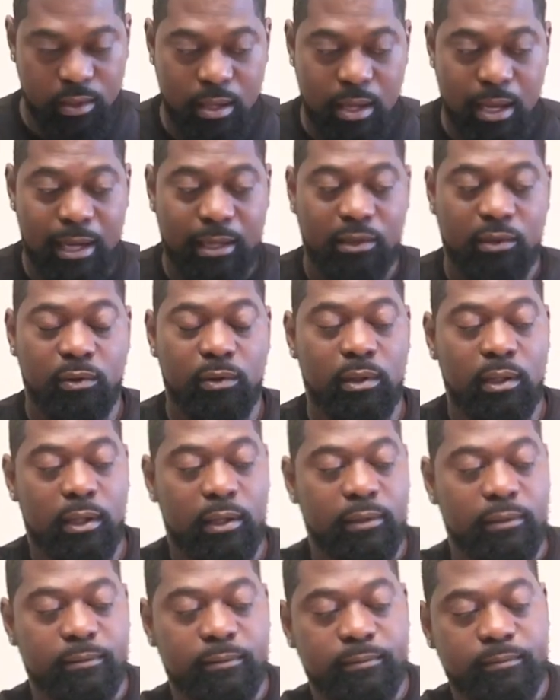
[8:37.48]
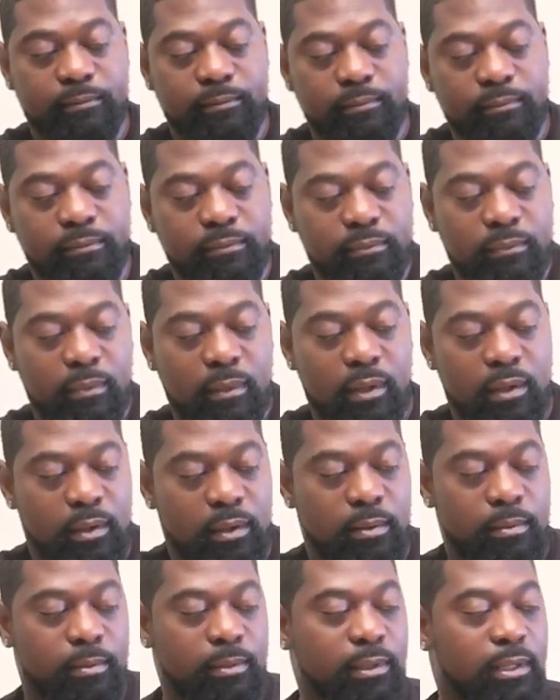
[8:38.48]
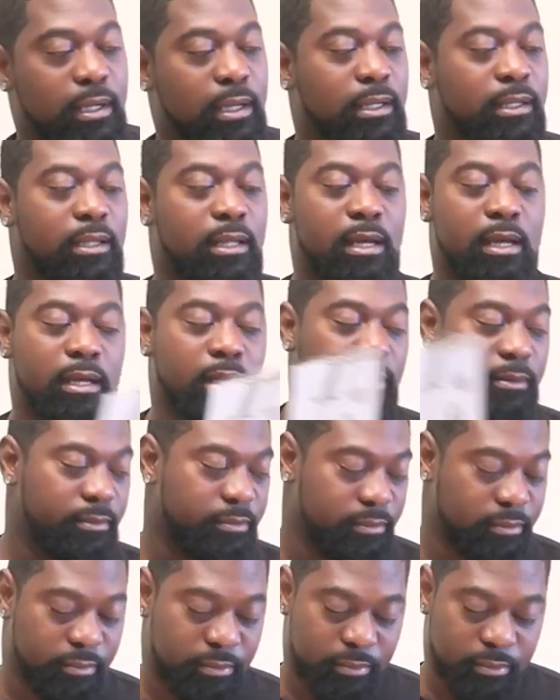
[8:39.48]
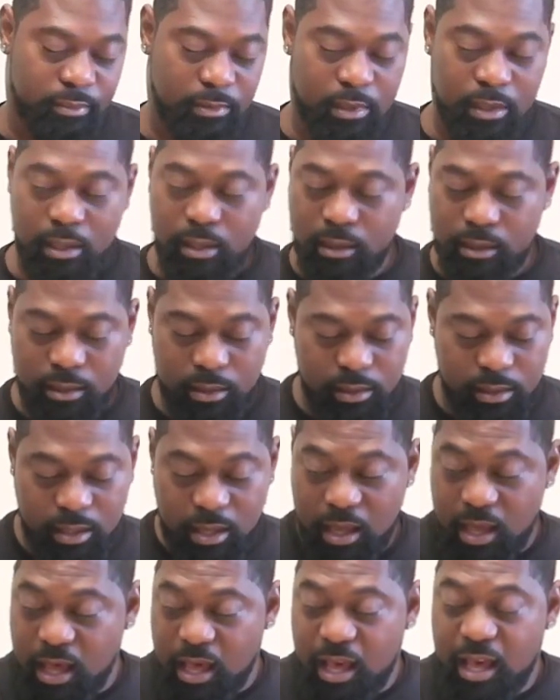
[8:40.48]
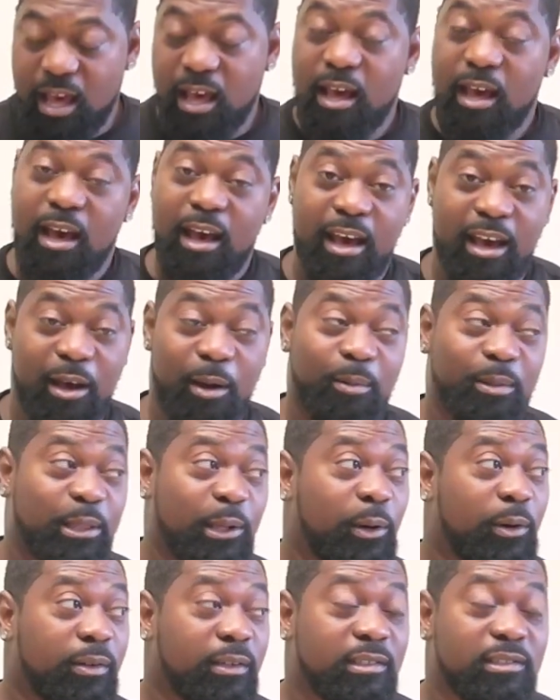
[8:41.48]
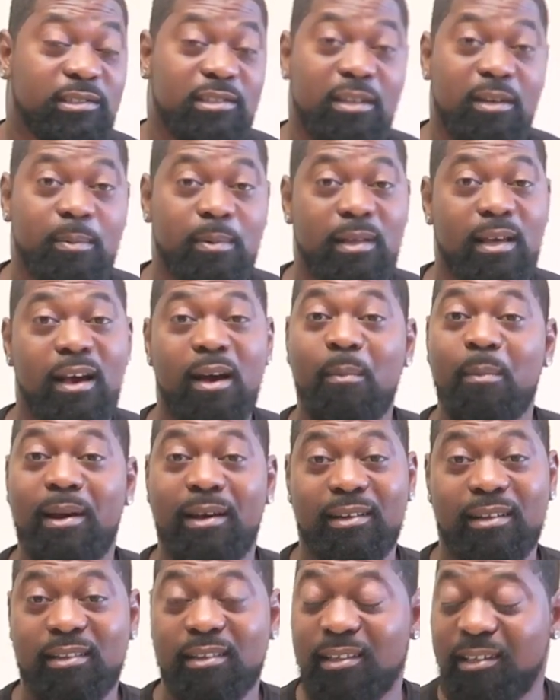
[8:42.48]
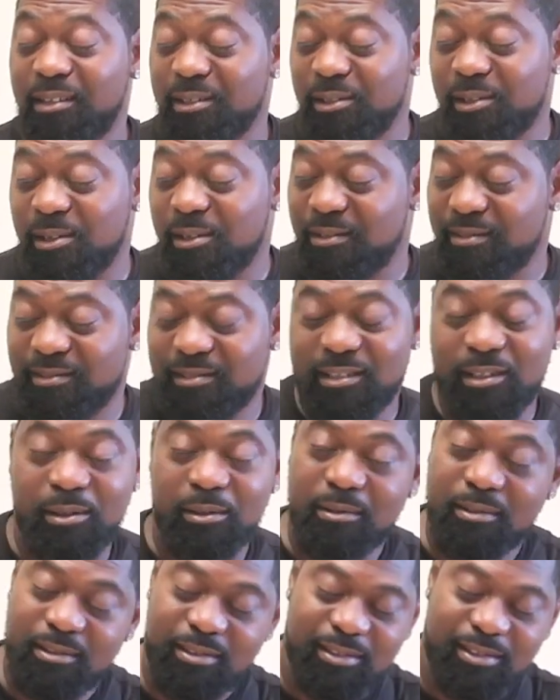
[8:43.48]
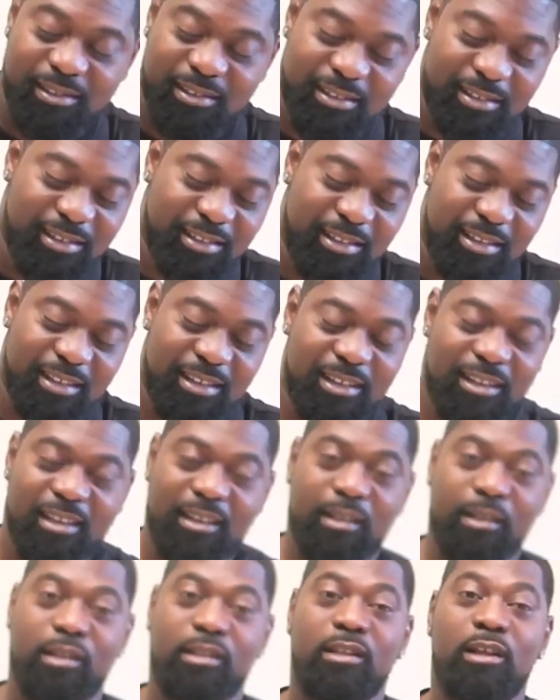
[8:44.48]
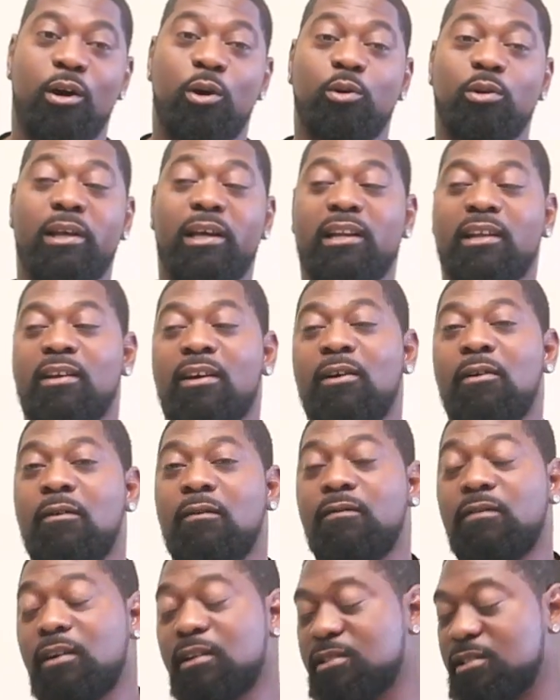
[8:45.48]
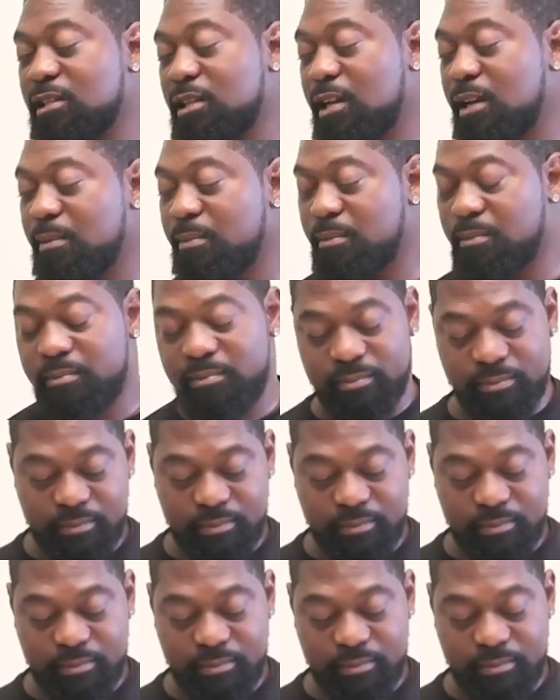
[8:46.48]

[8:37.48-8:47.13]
I'll do it later. That. Hey, I'm throwing this stuff, y'all. I'm gonna clean it up. So, you know, the old lady called fussing at me.